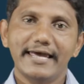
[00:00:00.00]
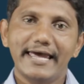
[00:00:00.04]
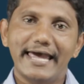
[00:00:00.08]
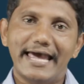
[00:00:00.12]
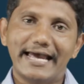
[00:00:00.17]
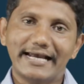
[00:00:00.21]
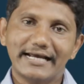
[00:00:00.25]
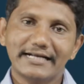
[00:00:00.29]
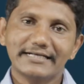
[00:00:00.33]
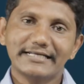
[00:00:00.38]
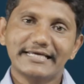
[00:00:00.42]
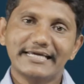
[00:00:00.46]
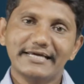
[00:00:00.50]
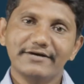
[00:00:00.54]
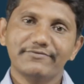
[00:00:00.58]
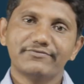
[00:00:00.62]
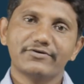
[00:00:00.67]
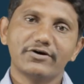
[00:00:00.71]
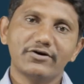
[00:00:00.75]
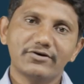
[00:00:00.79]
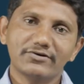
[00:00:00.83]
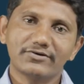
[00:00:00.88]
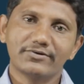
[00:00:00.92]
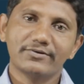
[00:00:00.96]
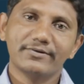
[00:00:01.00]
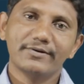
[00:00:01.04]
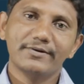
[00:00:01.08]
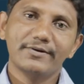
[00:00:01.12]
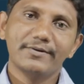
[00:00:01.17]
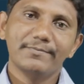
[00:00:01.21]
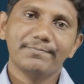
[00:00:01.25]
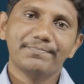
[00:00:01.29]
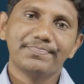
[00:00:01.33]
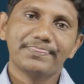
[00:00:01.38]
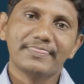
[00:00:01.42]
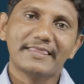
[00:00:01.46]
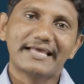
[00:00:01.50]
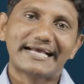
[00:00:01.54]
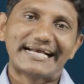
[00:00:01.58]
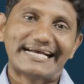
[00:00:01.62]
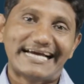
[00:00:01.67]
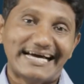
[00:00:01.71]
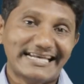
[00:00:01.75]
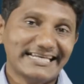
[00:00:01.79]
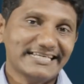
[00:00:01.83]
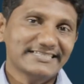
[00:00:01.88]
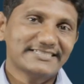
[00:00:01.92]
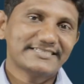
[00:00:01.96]
Again he wrote
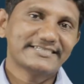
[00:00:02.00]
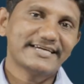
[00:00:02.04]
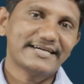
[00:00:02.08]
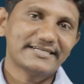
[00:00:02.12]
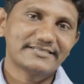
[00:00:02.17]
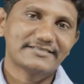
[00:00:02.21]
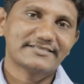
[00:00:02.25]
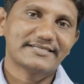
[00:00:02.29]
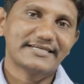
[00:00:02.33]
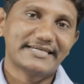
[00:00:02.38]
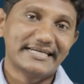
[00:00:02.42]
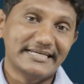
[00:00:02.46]
Galatians.